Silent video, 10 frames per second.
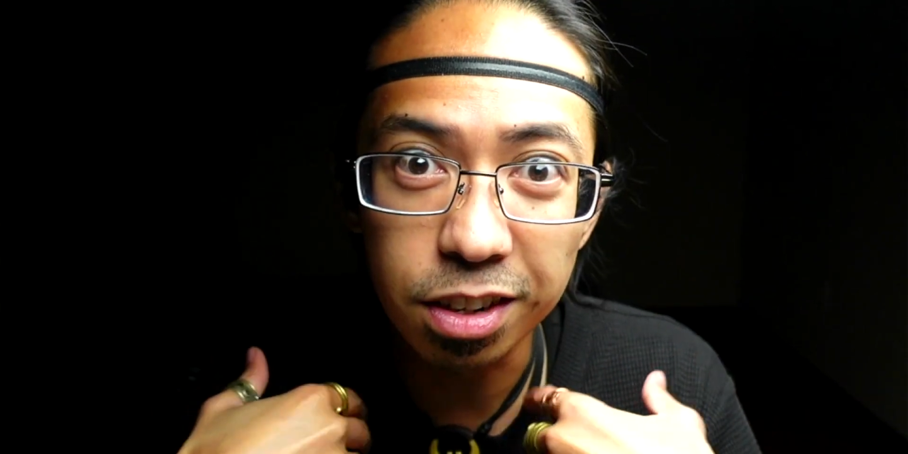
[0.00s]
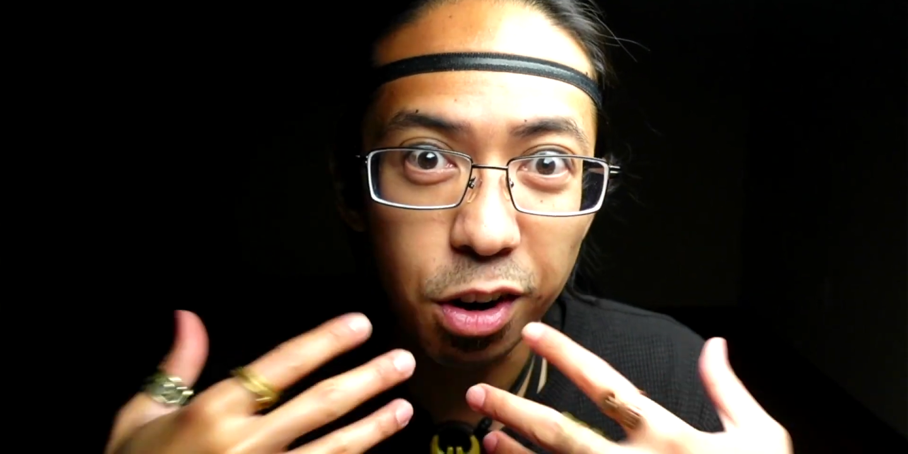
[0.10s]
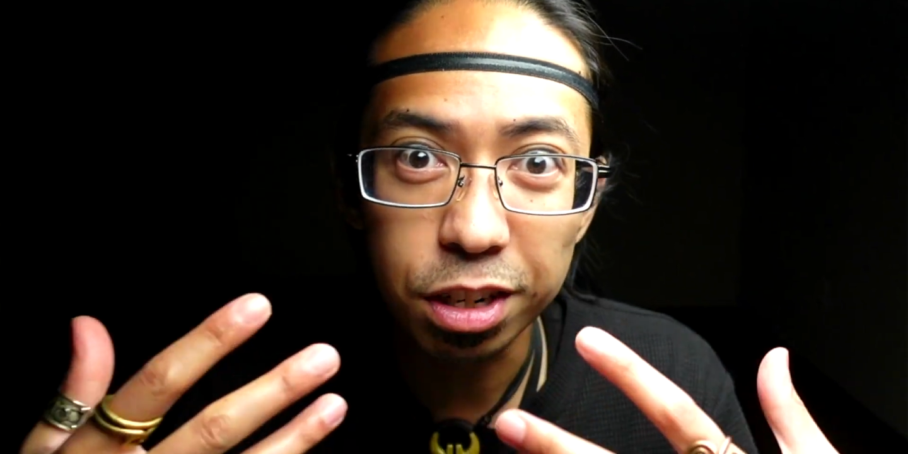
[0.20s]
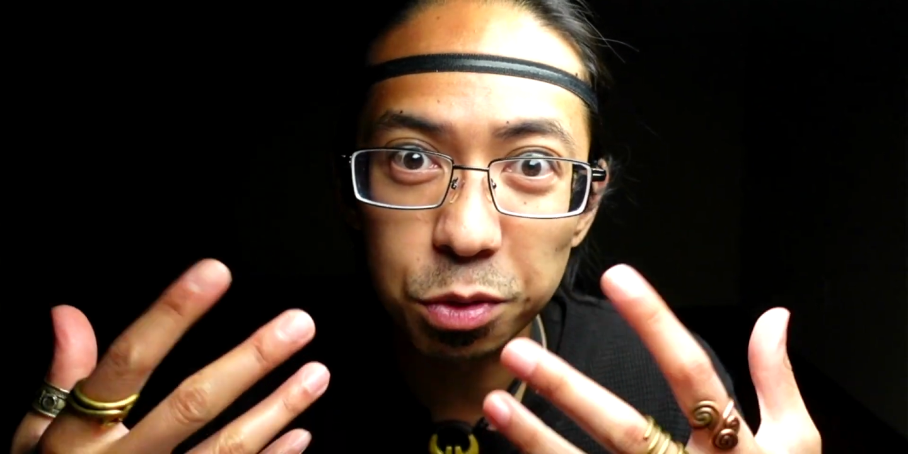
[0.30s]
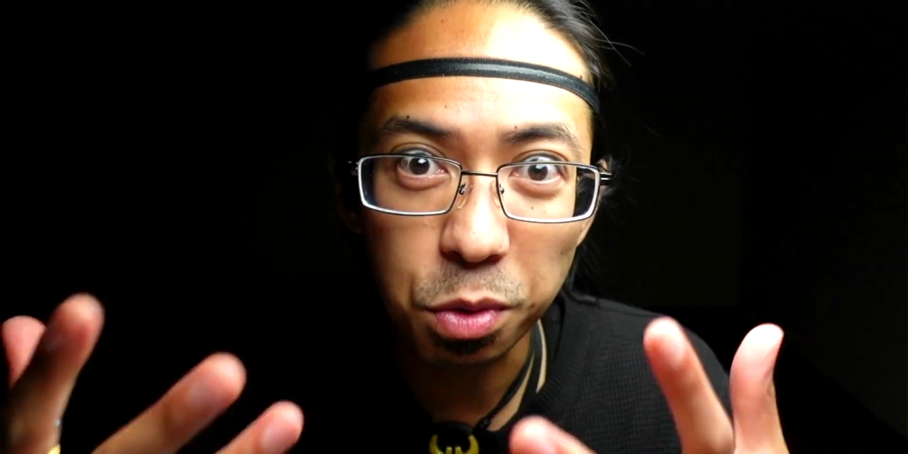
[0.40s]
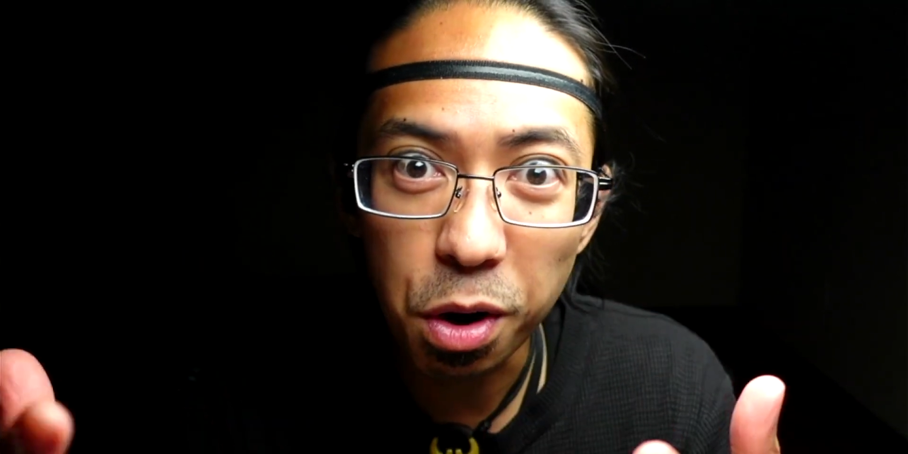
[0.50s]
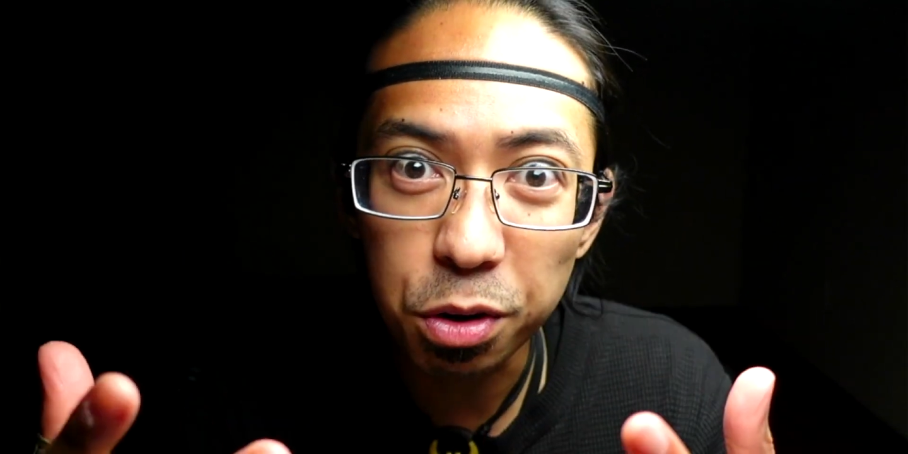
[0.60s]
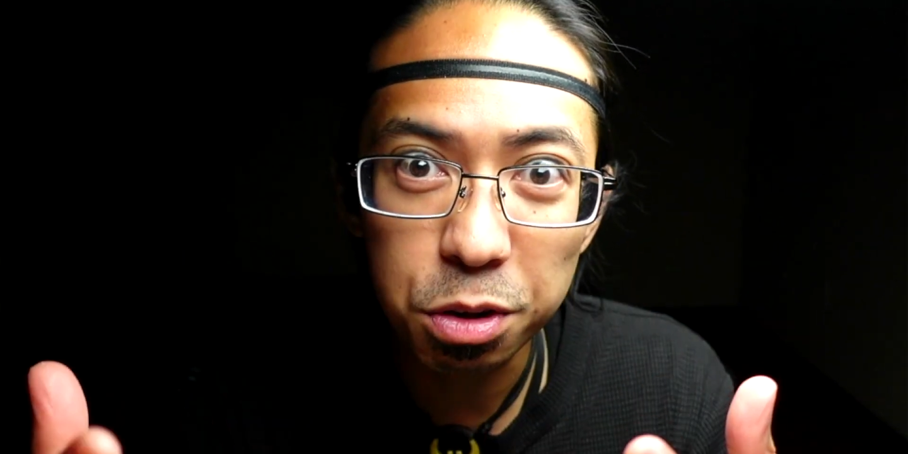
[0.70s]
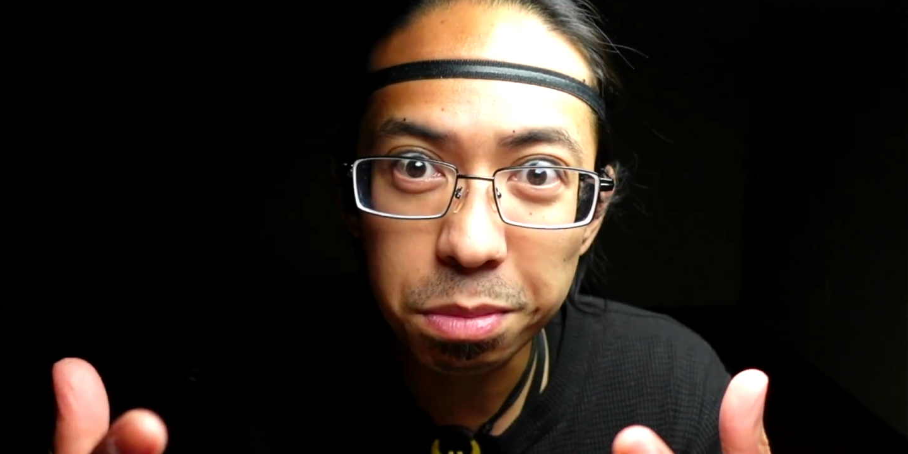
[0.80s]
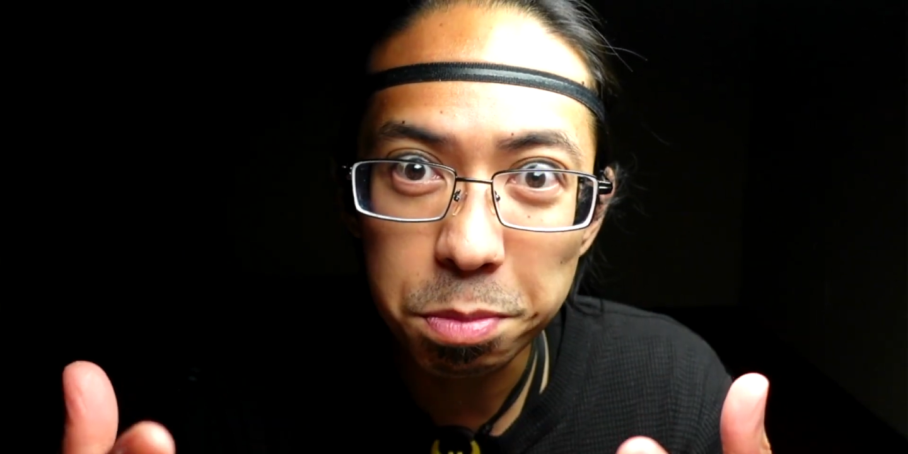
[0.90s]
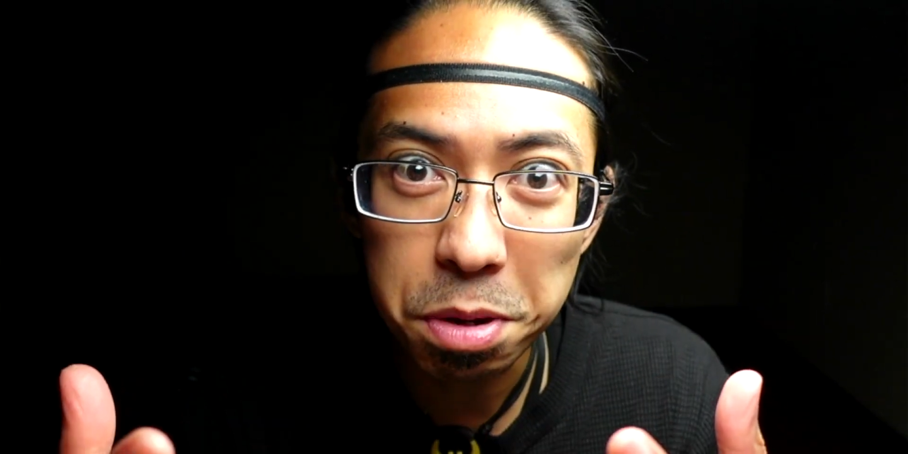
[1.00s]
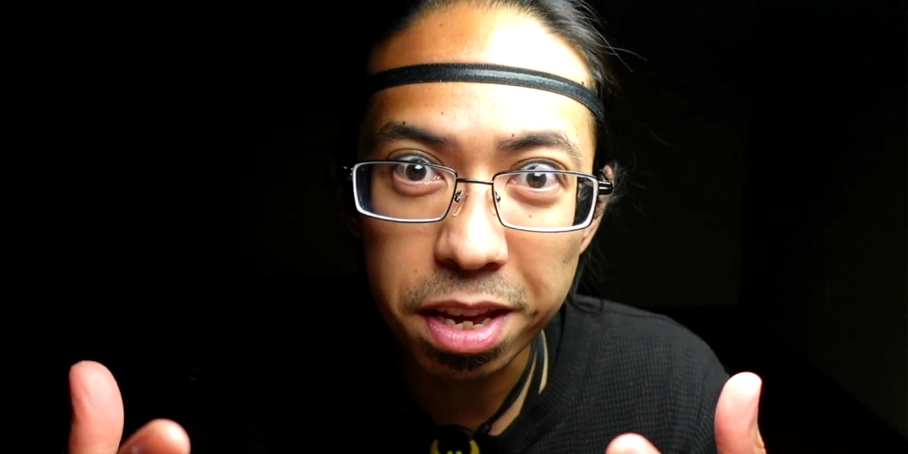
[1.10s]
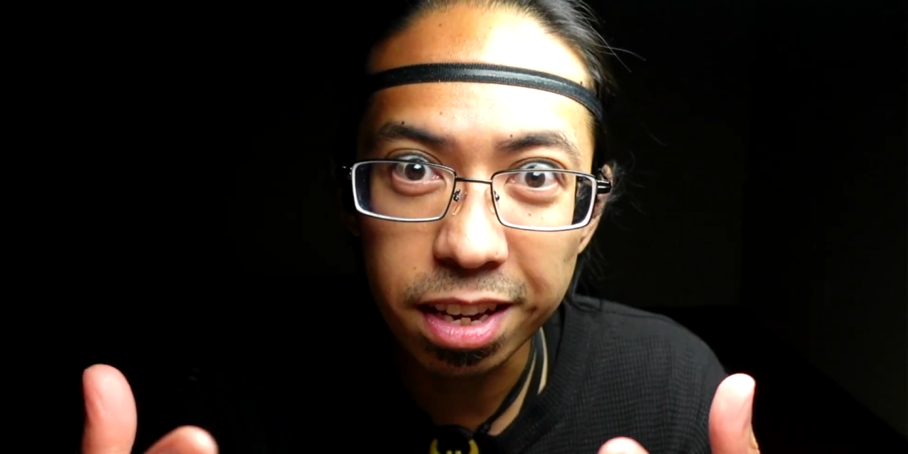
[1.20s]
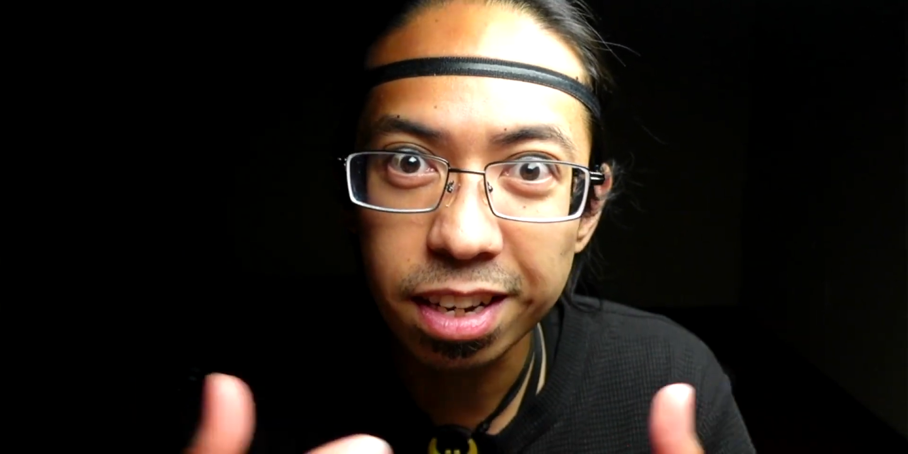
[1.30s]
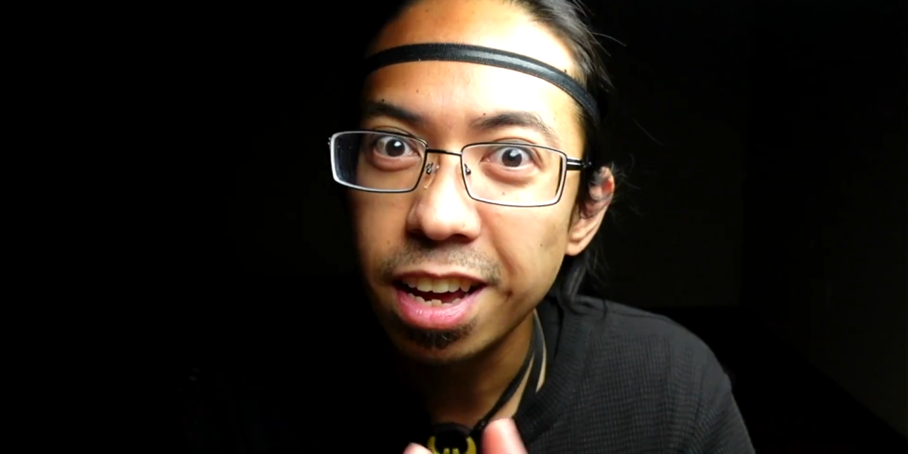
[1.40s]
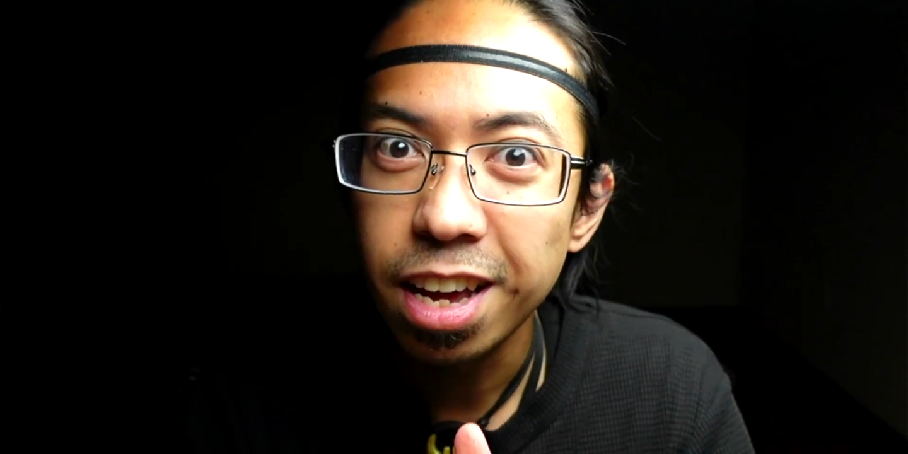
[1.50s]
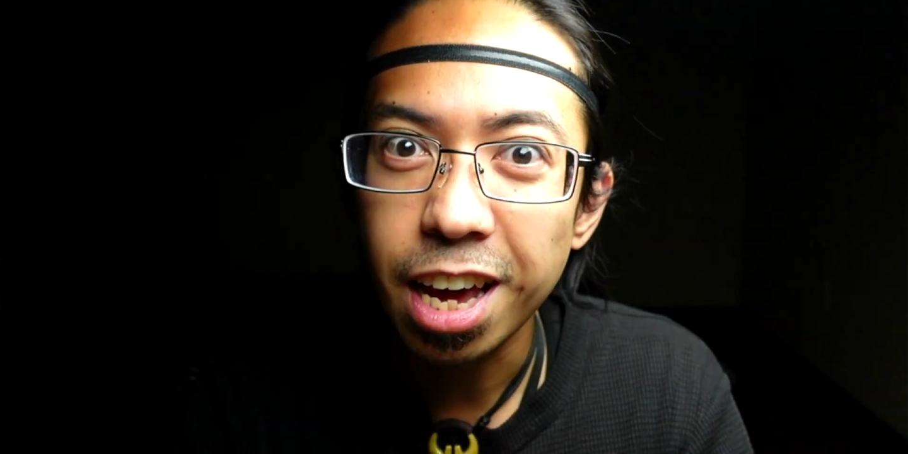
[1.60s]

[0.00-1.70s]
artists, we're all human beings,